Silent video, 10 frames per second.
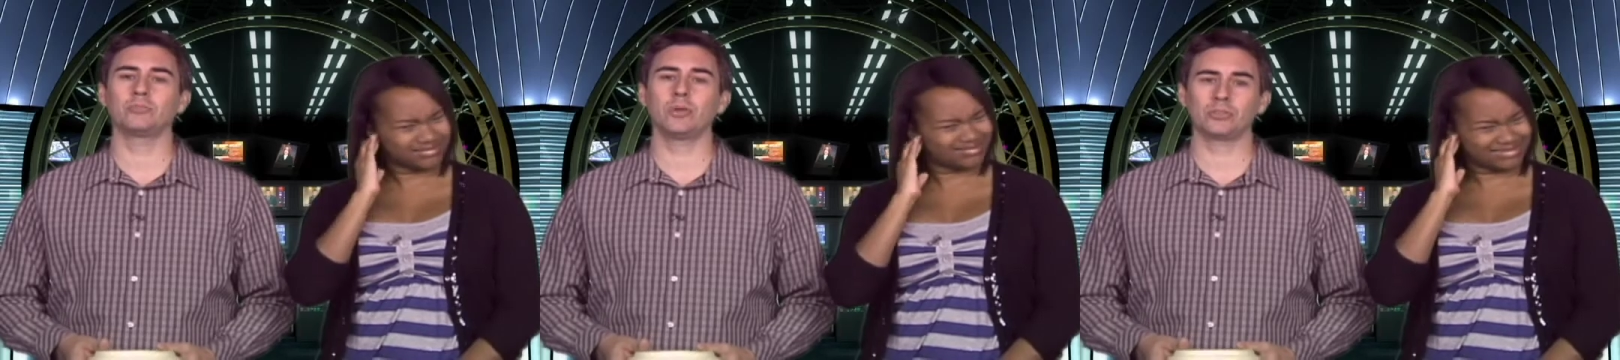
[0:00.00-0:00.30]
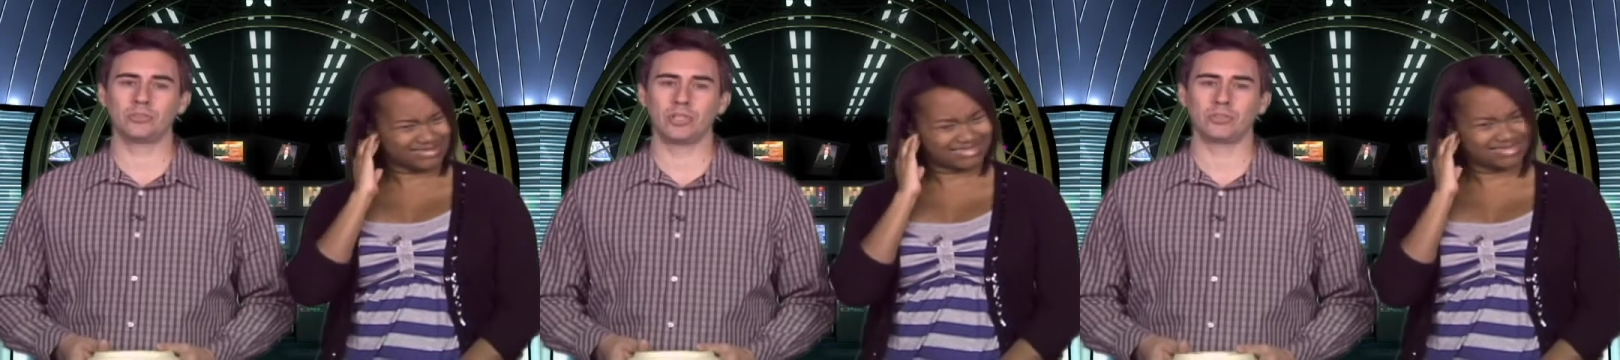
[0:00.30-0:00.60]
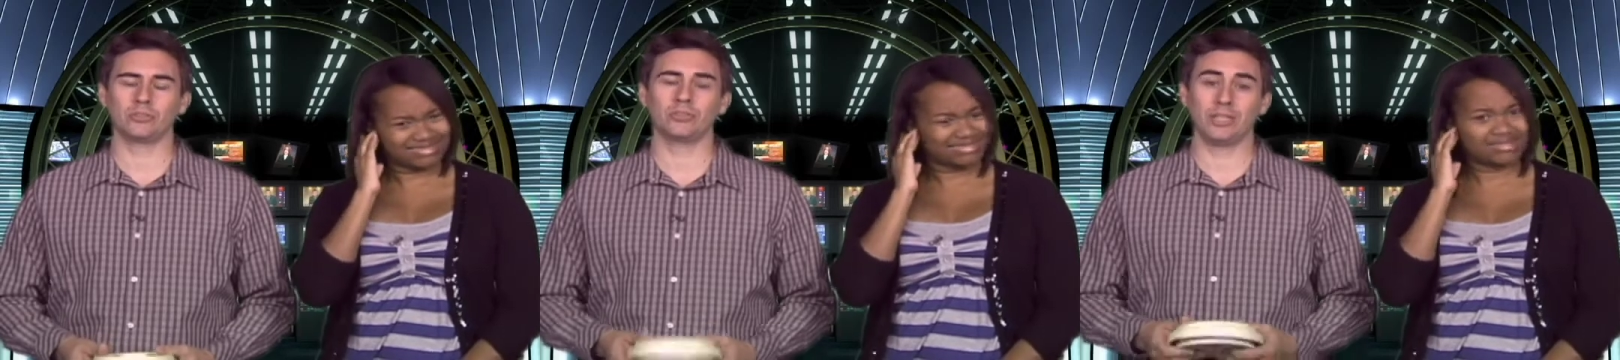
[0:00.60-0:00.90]
Speaker 1: smoke
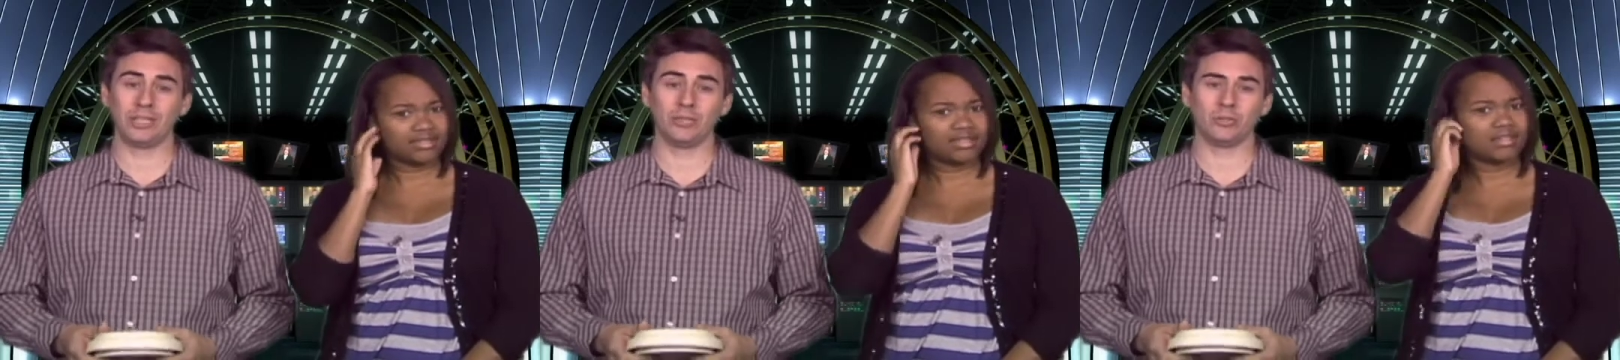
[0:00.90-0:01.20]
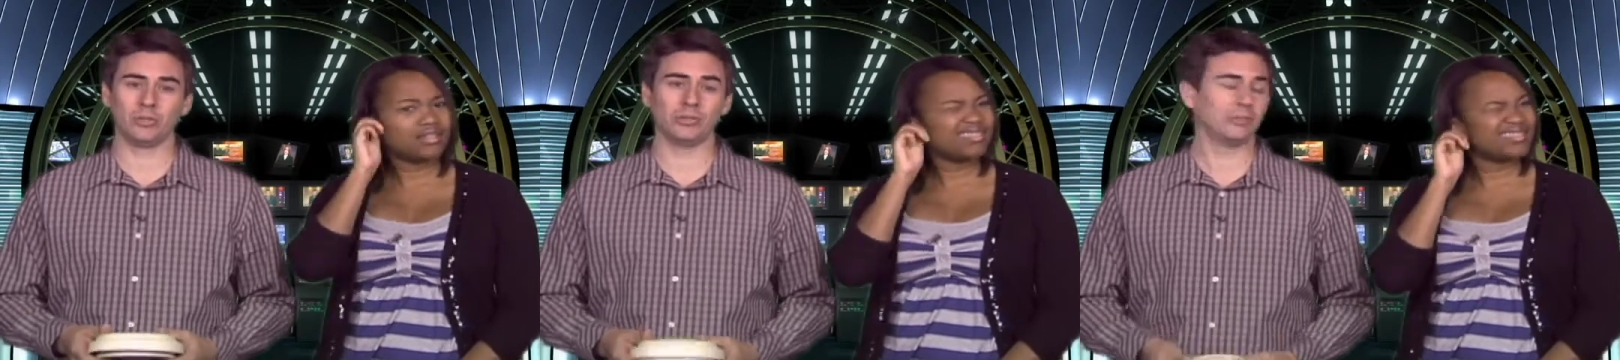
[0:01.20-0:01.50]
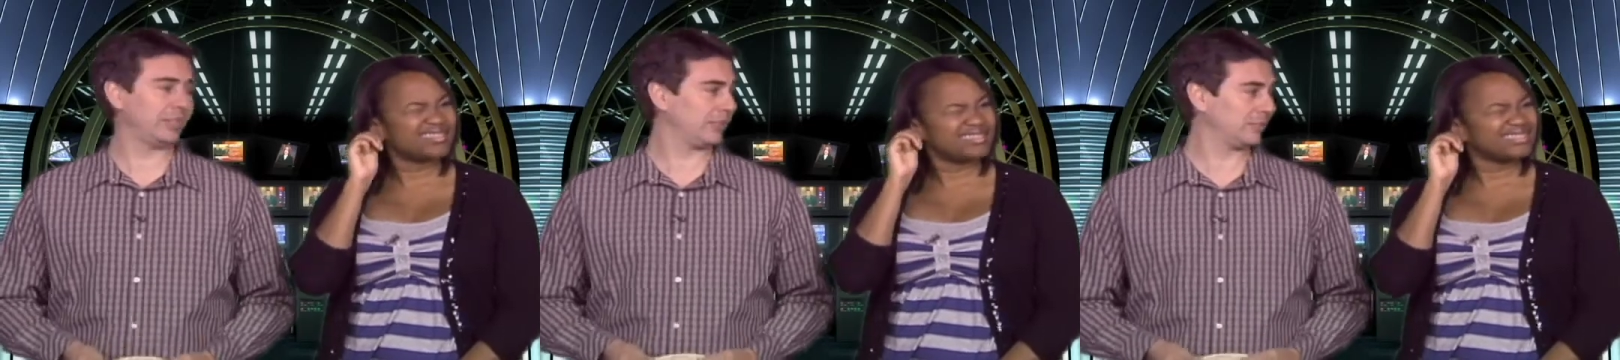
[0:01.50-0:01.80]
detector to anyone
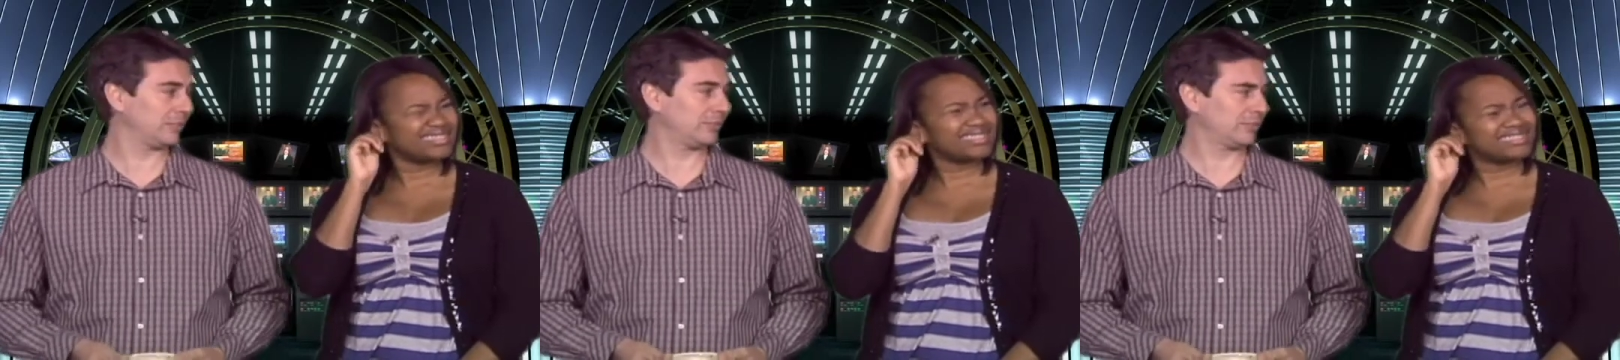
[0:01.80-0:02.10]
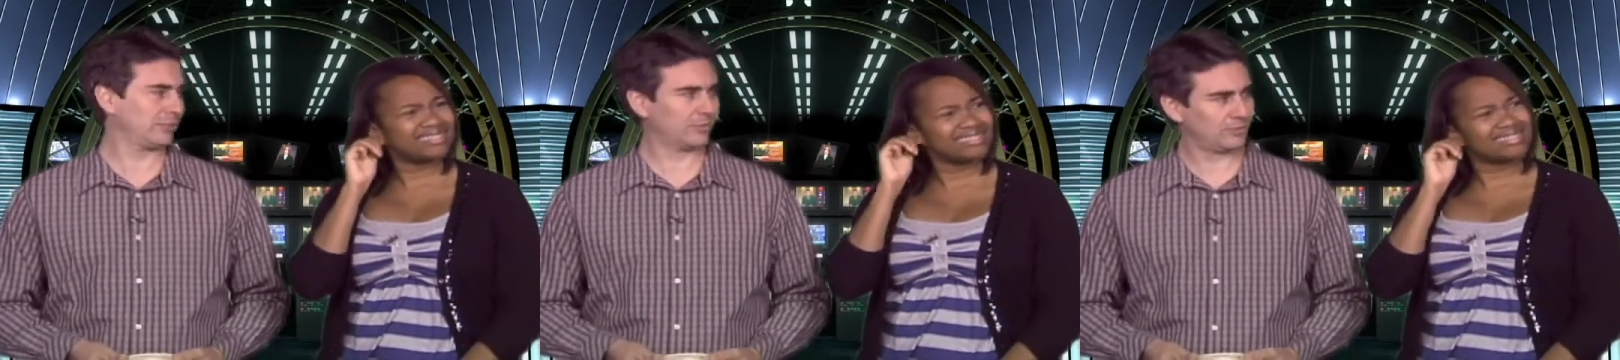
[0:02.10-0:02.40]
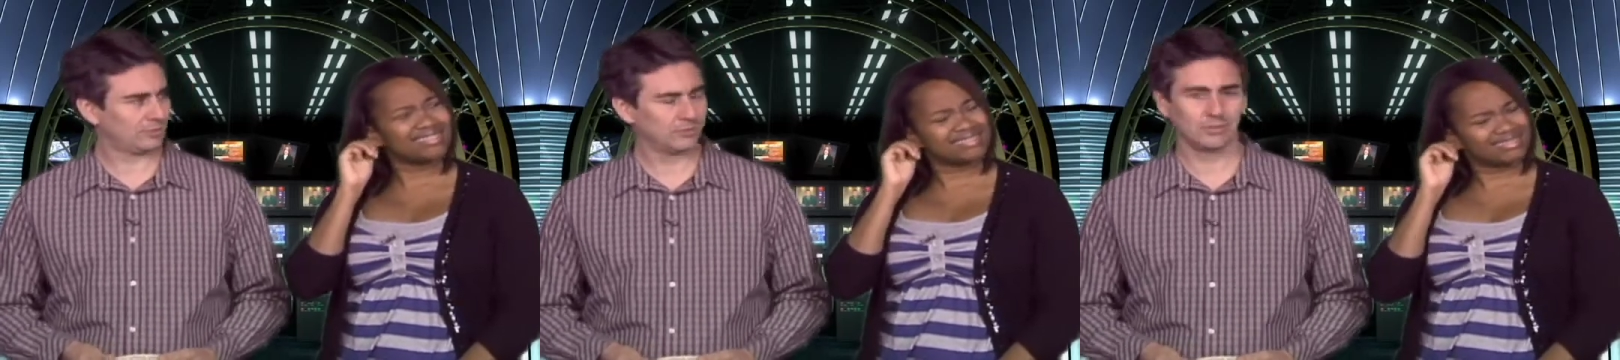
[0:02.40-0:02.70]
needing assistance.
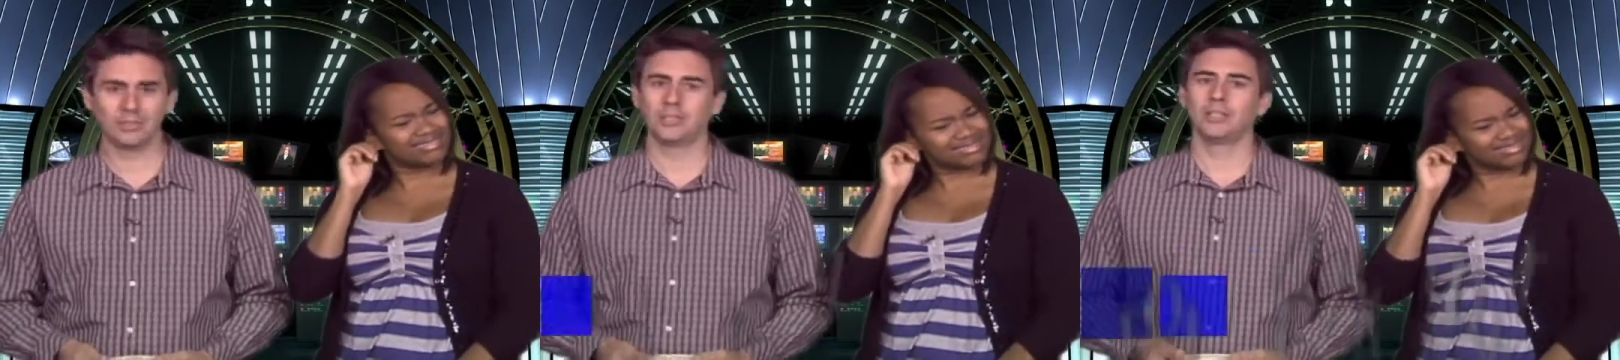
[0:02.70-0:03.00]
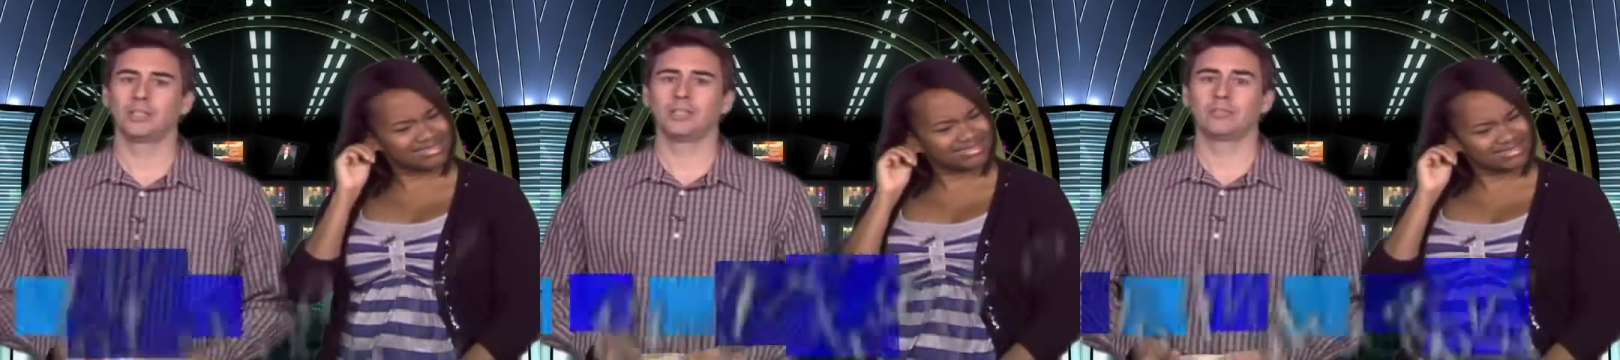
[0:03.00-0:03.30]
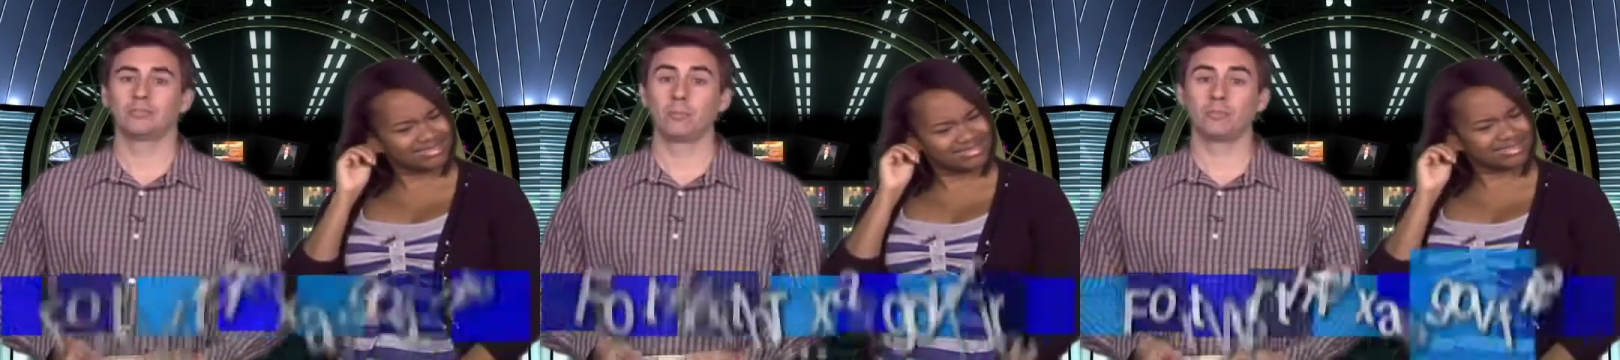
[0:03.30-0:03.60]

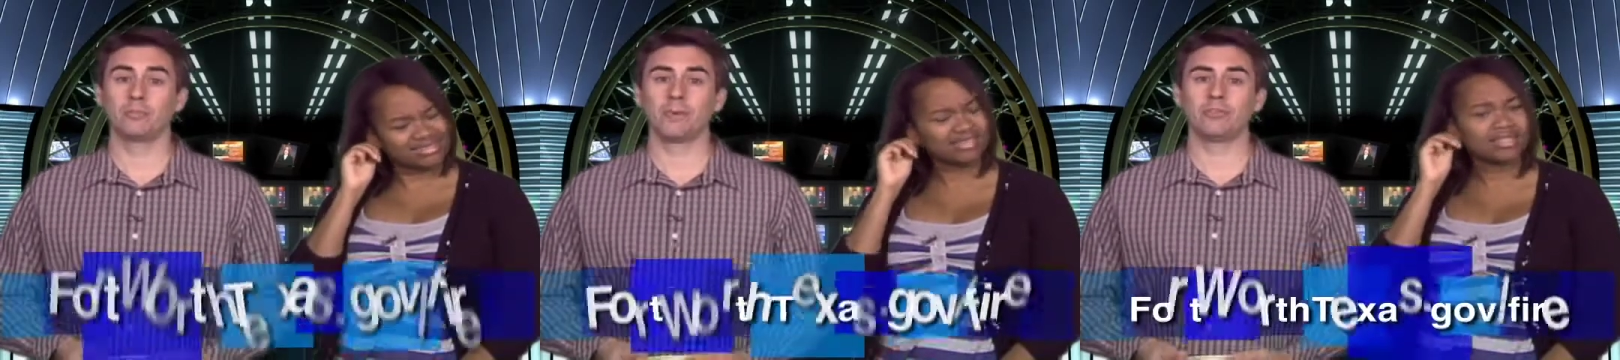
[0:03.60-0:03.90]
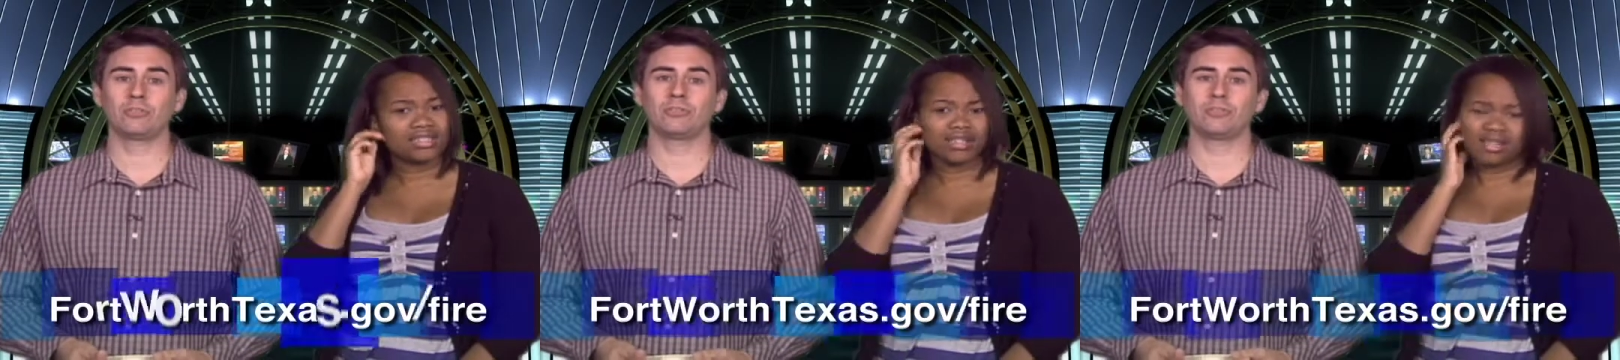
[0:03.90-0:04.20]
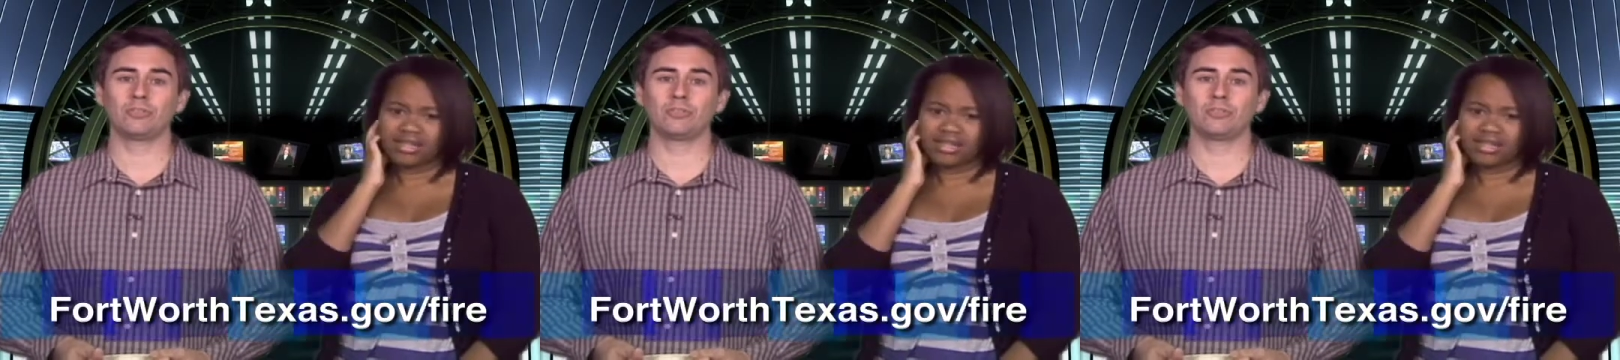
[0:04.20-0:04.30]
For more information,